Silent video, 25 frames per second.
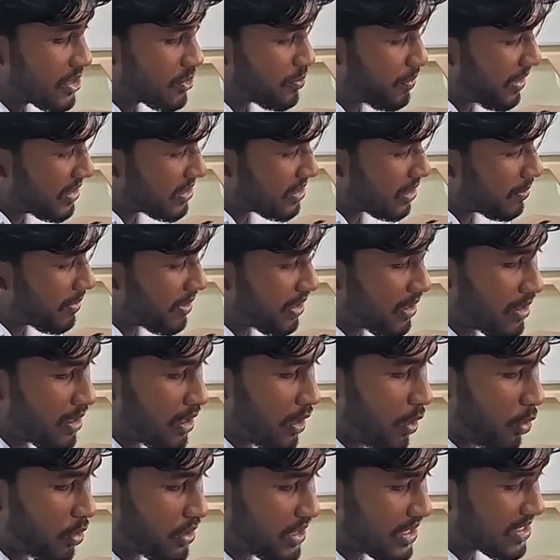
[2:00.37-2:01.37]

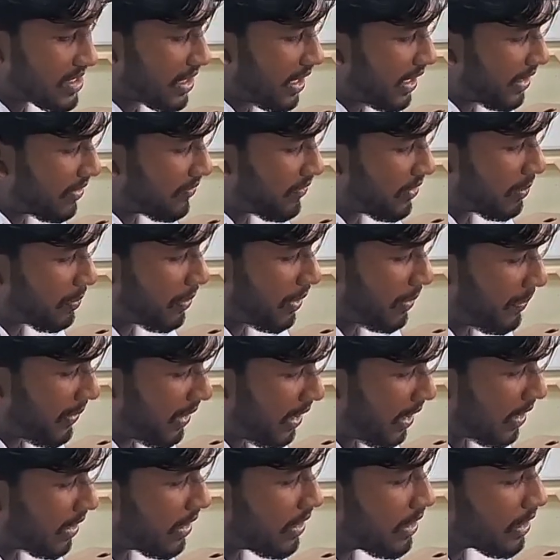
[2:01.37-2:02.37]
specimen or the slide we
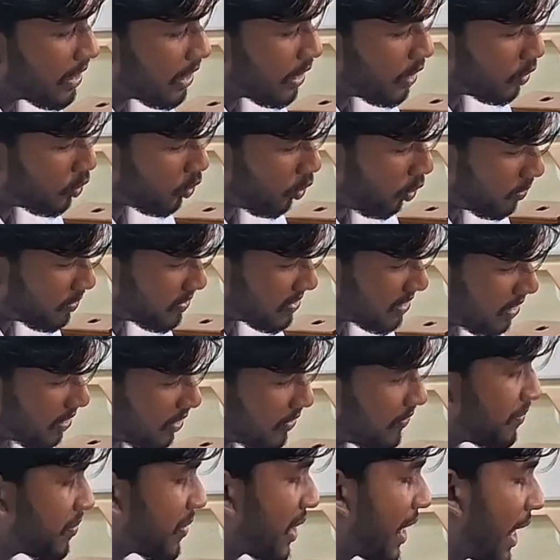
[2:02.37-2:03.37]
prepared to
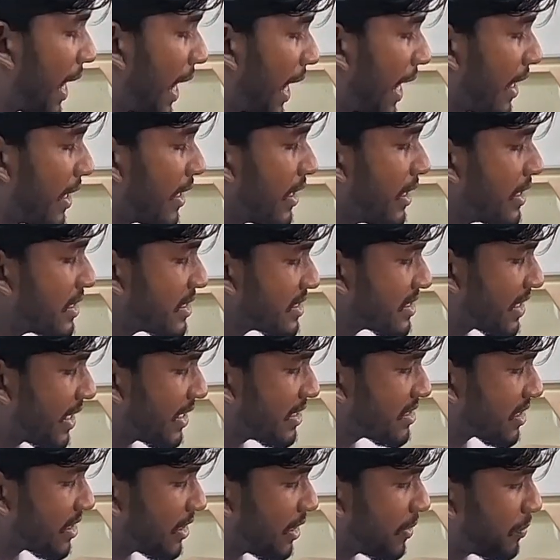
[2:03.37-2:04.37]
observe, and
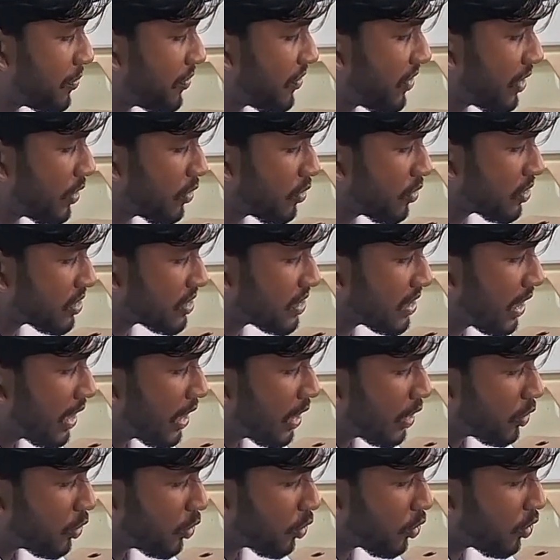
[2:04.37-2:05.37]
stage clip we use
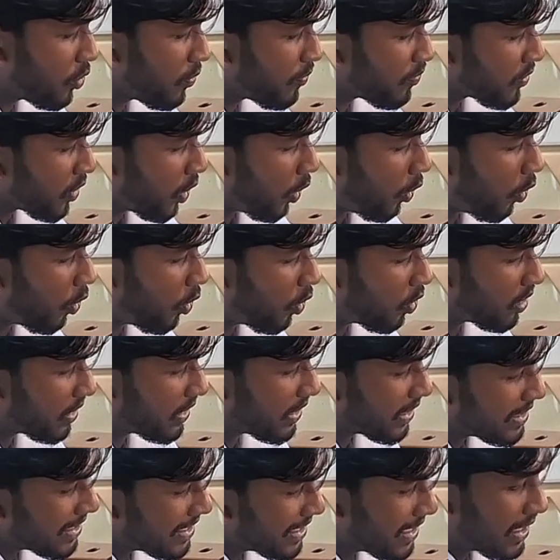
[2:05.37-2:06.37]
to hold
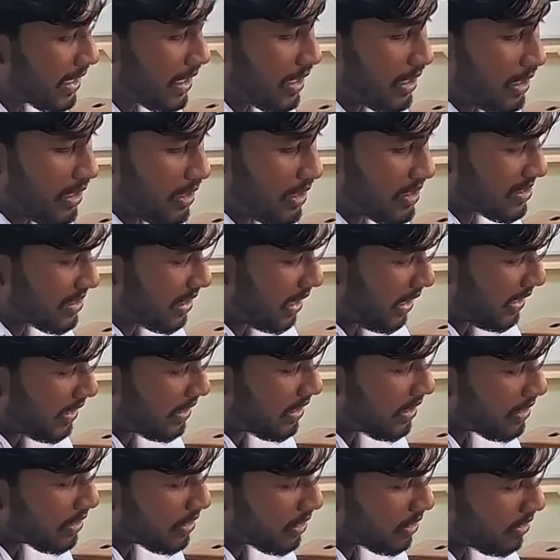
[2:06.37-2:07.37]
the
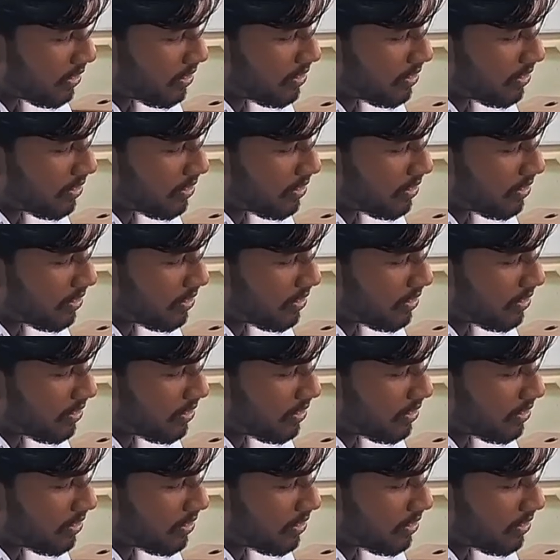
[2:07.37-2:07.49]
slide